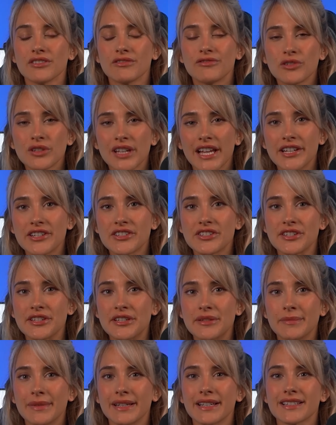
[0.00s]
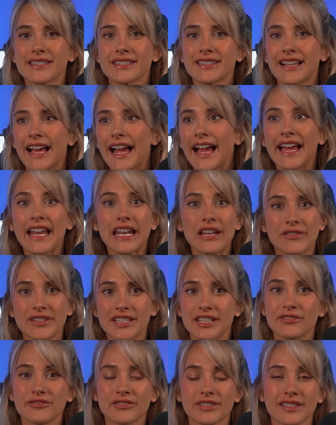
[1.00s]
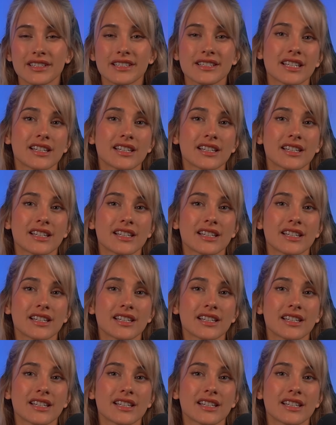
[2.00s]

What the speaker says: full HD makes hell of a difference,